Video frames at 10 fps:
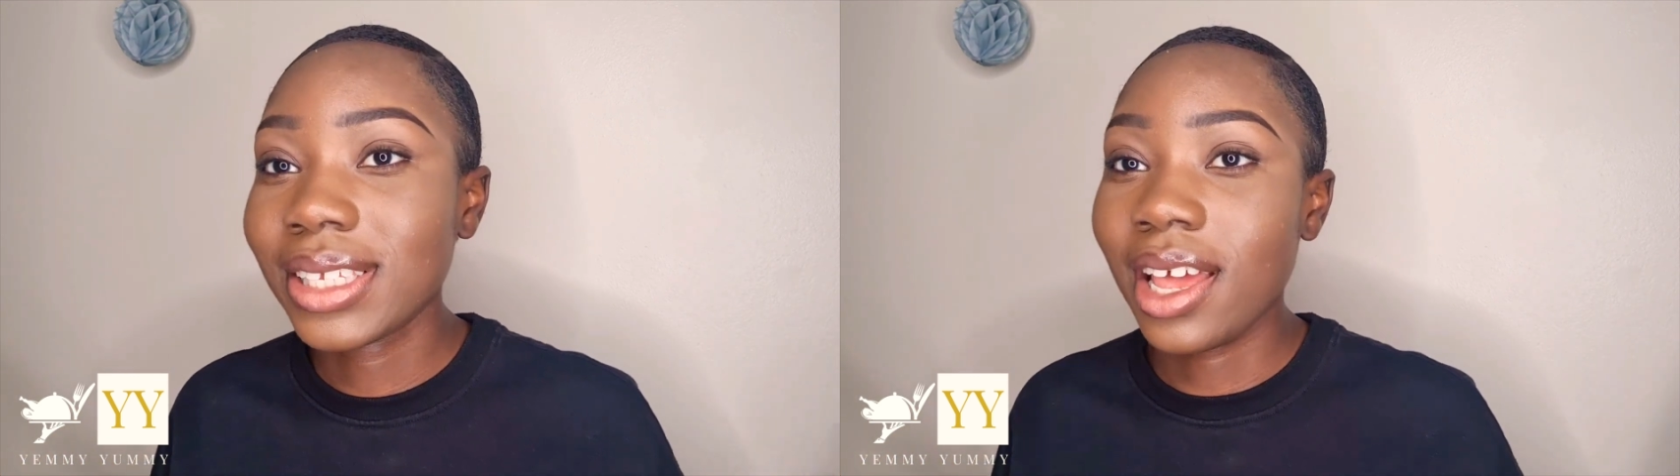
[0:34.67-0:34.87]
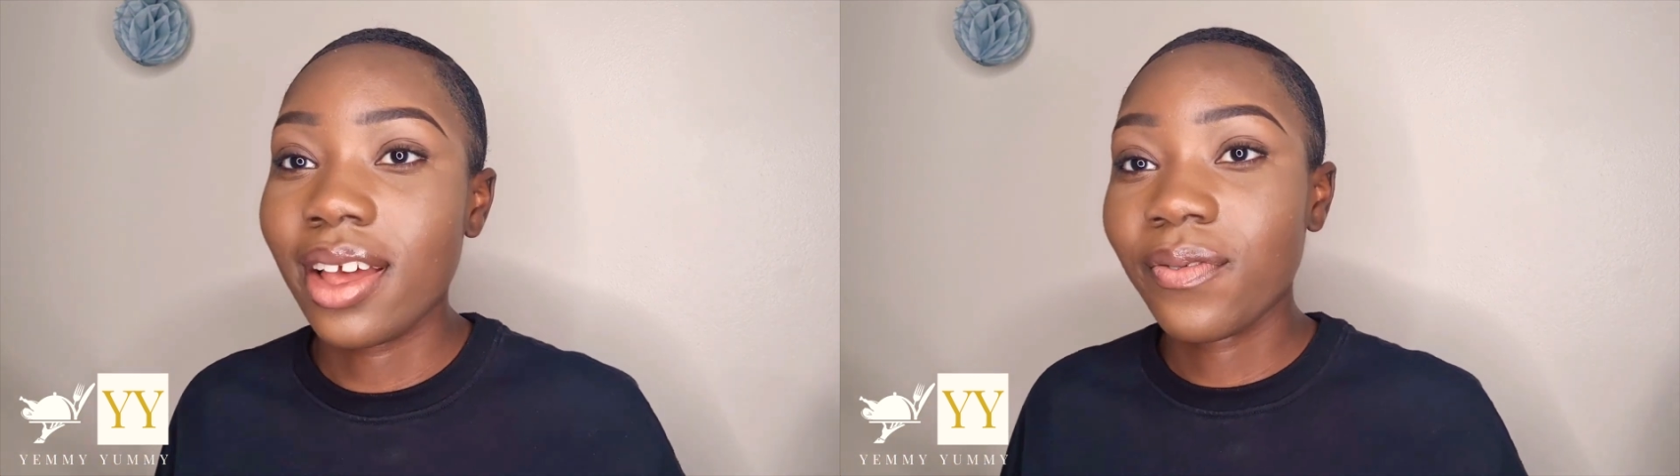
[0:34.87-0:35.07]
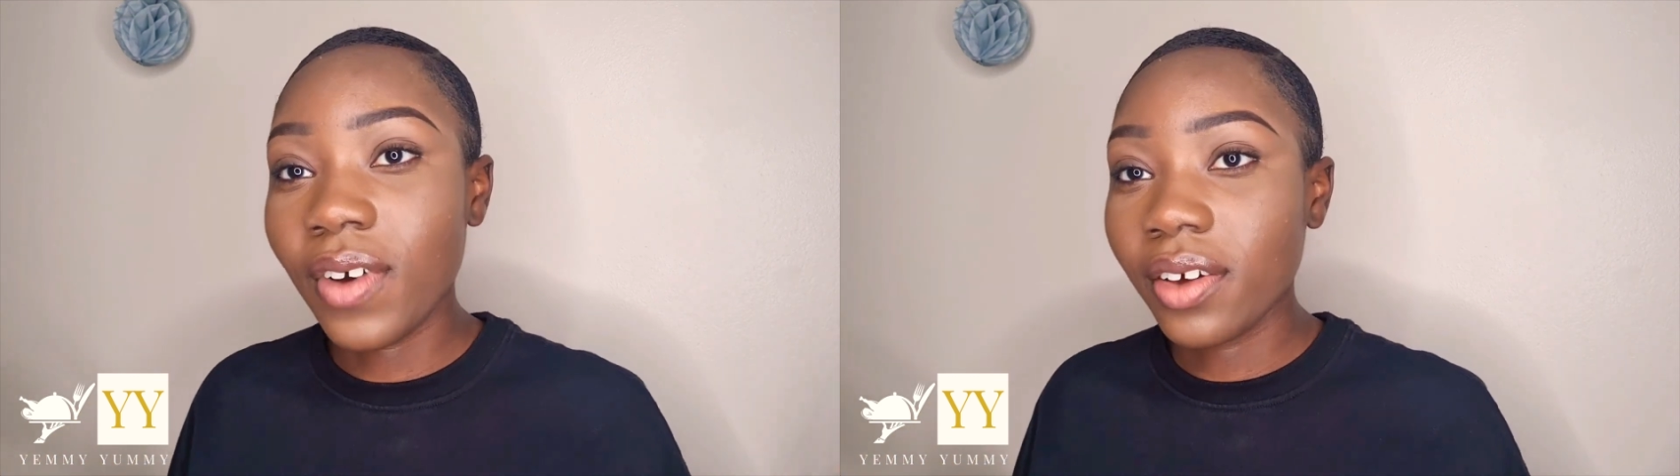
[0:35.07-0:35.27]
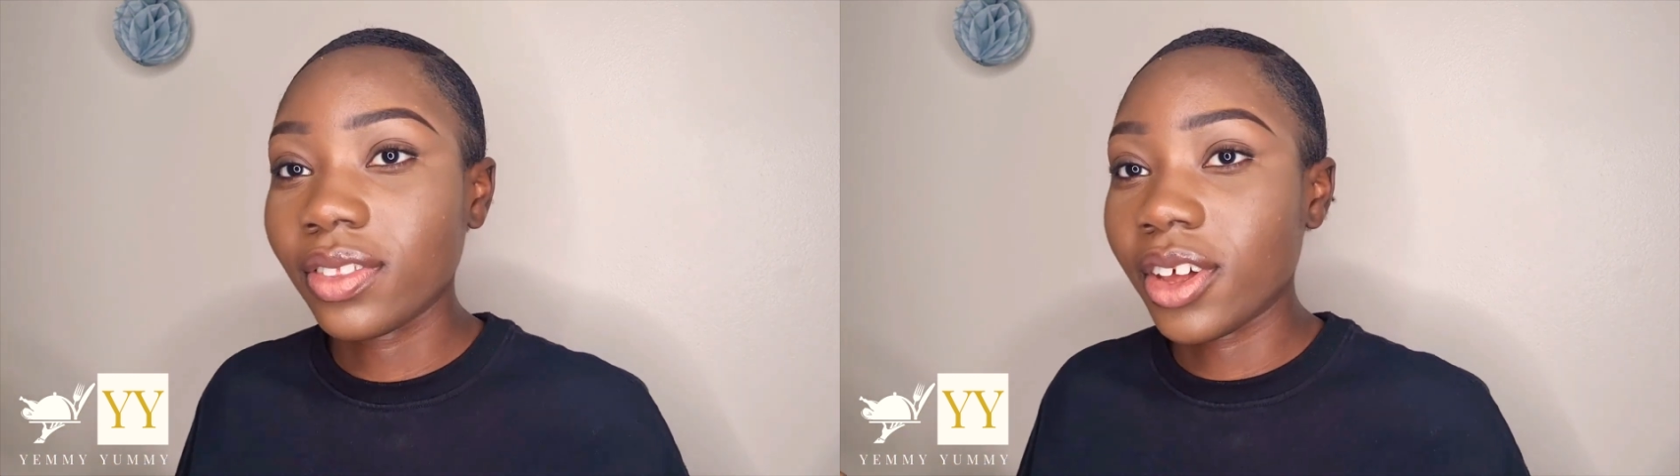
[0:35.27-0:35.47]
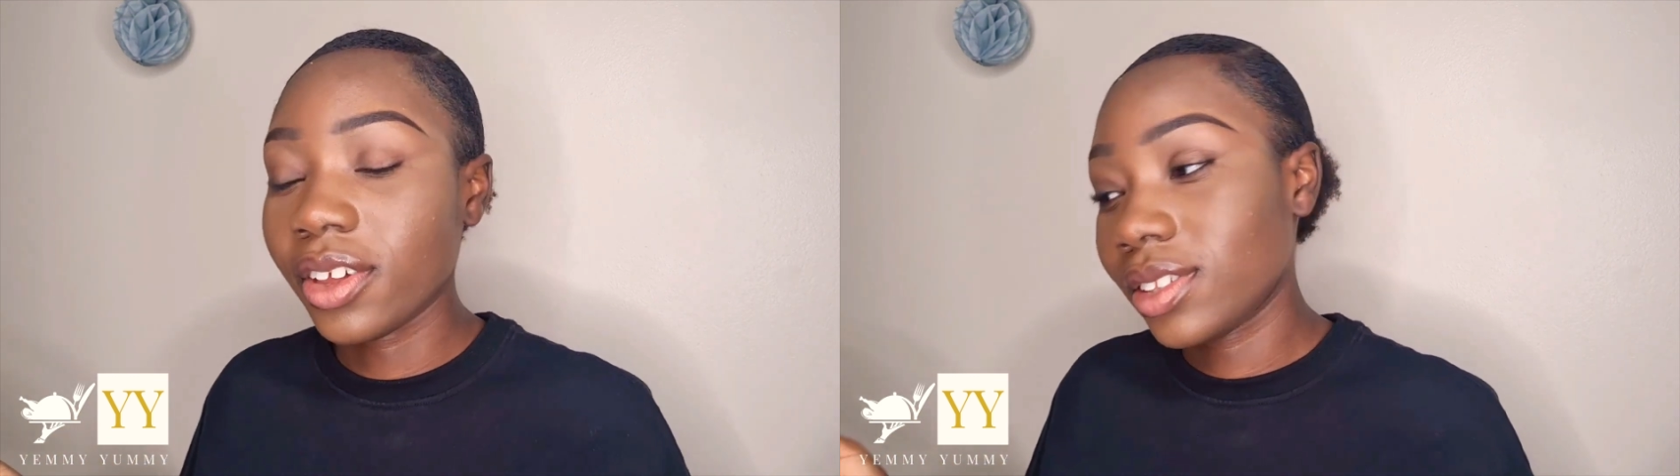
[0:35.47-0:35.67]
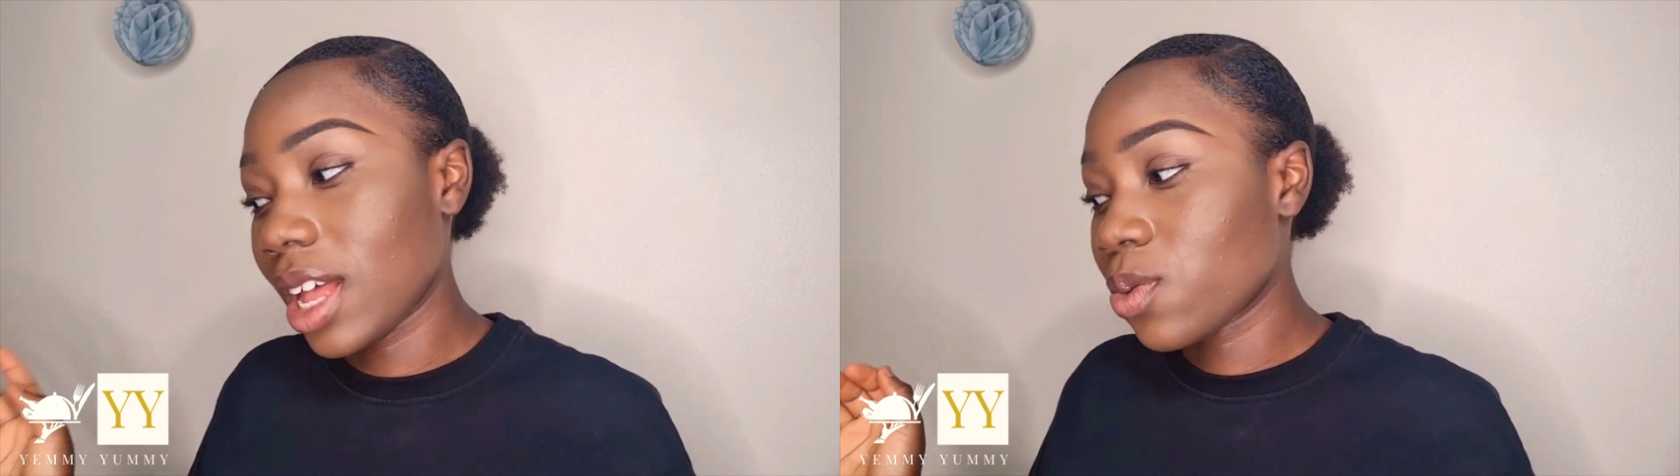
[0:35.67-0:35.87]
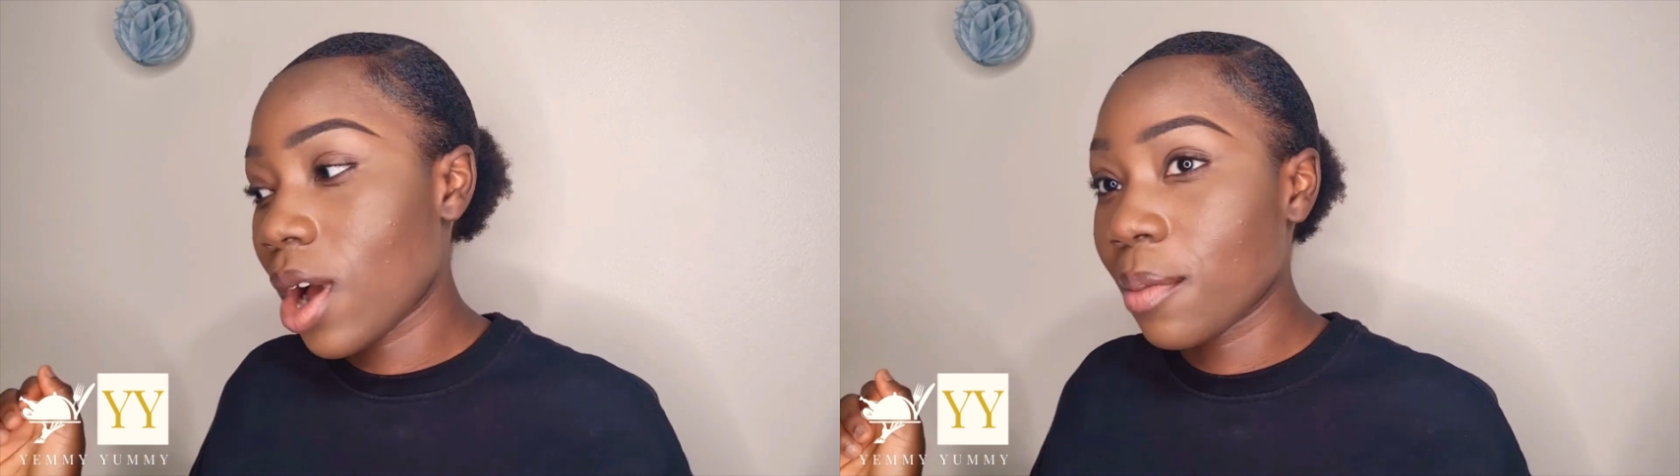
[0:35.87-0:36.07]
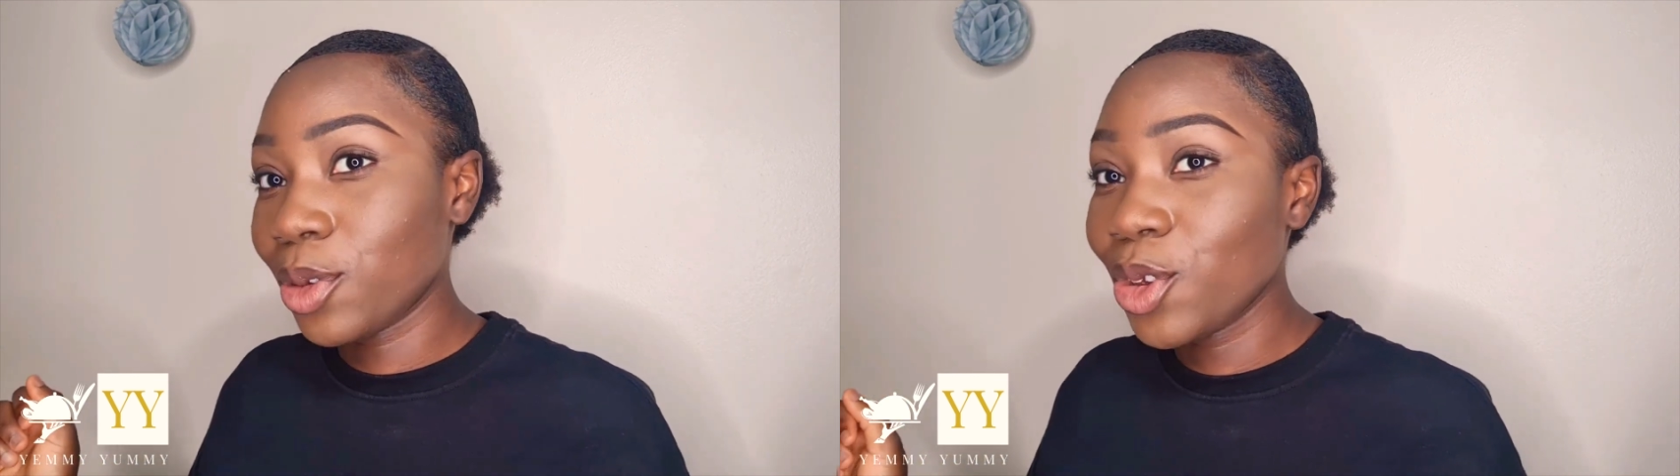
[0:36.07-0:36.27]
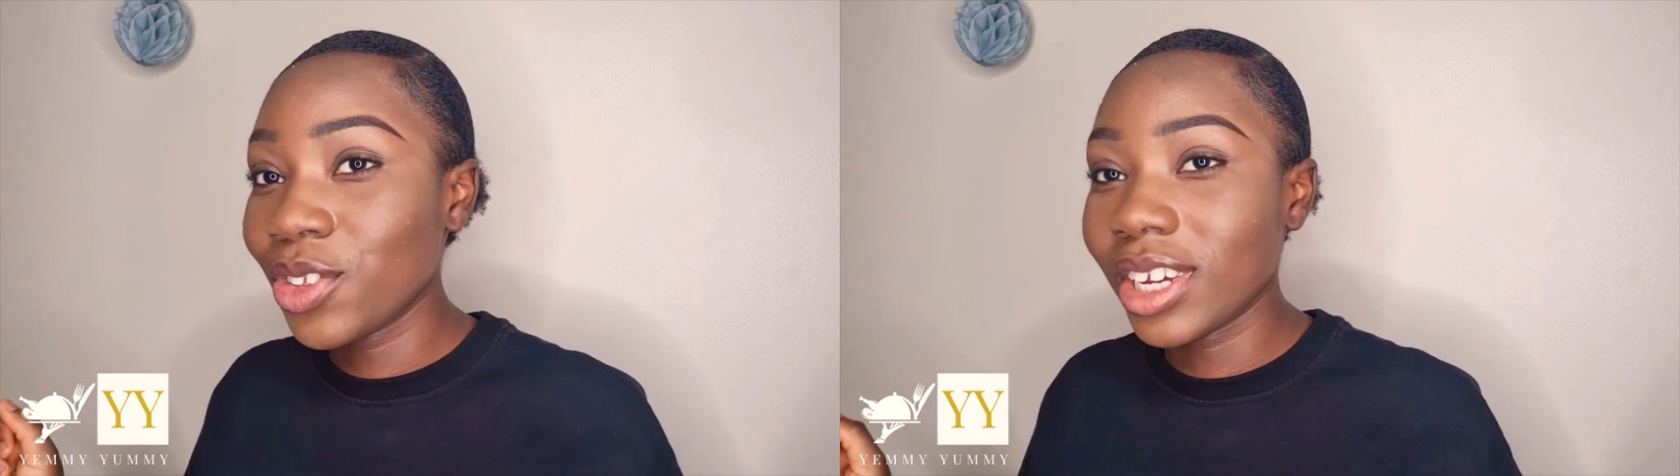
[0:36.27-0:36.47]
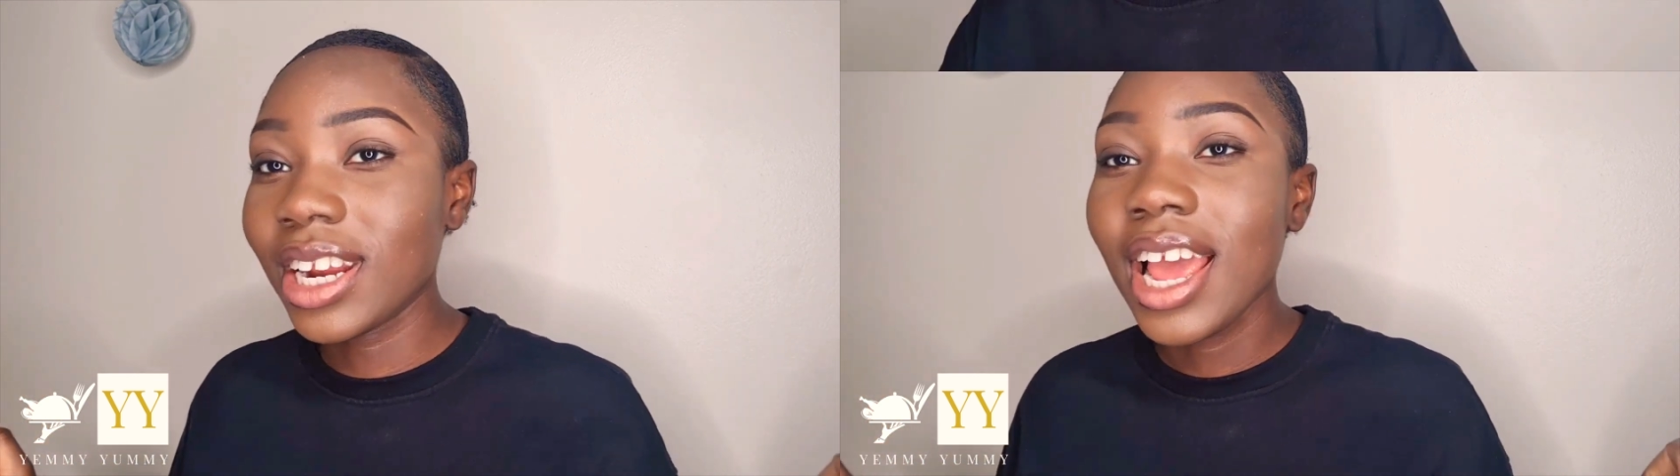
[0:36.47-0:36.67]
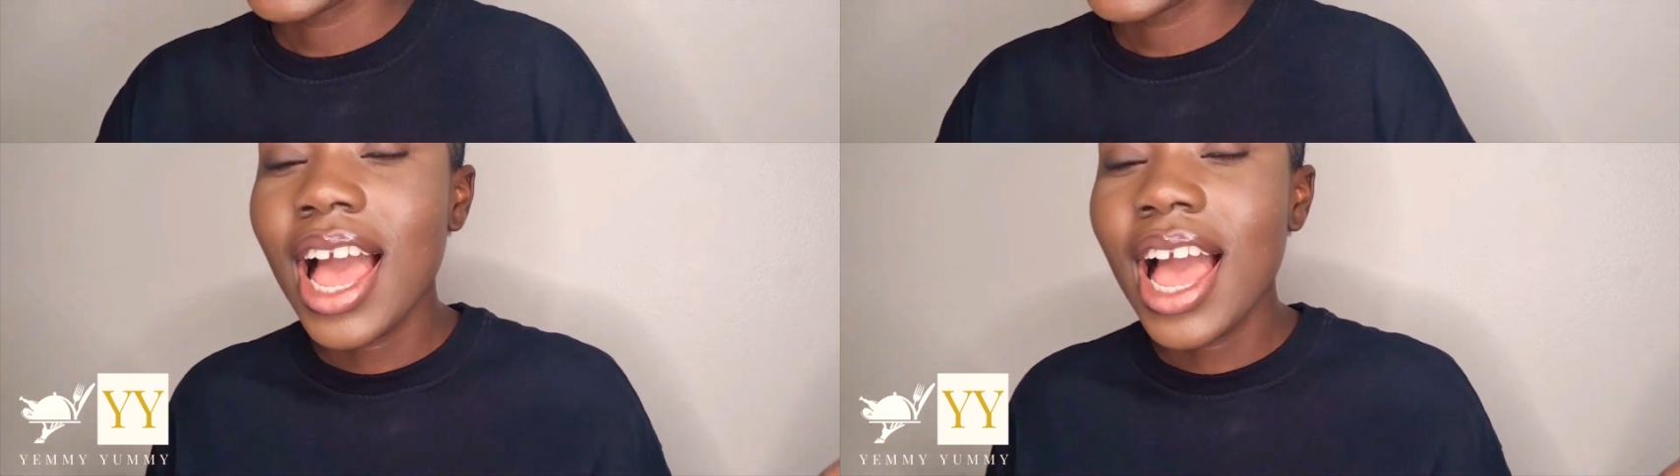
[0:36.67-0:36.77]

so I found those. That's what I'm using.